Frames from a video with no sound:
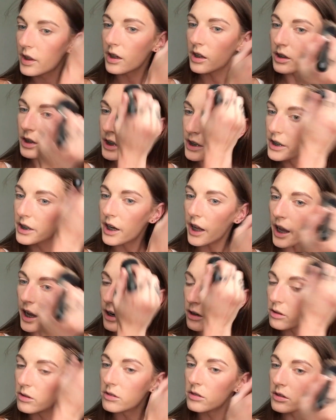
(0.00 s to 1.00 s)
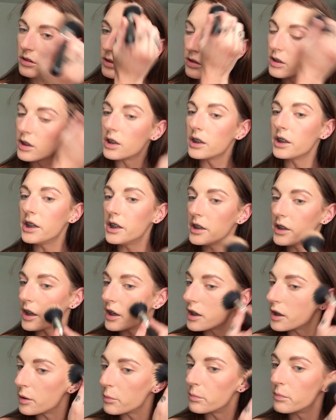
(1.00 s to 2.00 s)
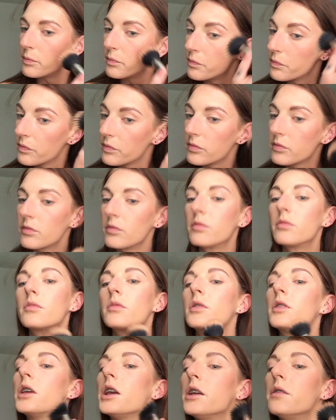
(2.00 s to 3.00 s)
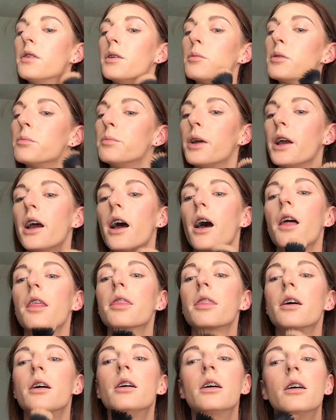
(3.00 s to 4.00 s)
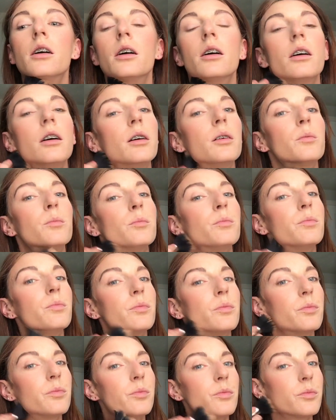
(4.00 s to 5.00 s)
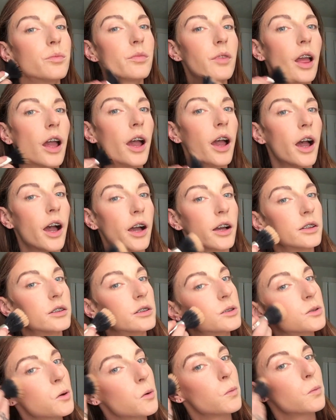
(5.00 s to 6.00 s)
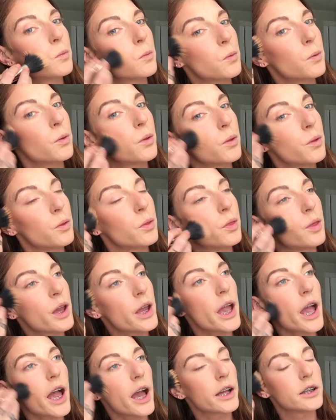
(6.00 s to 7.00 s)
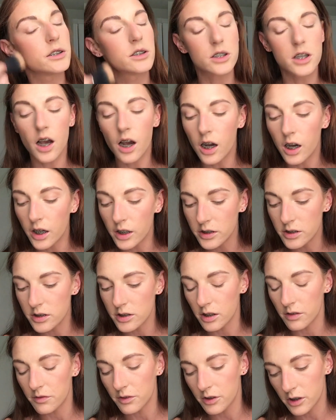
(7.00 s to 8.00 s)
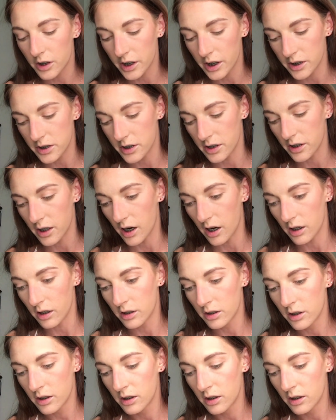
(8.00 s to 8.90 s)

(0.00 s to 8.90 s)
Cleaned it out, cleaned him, gave him a bath, and they had tons of crickets in there,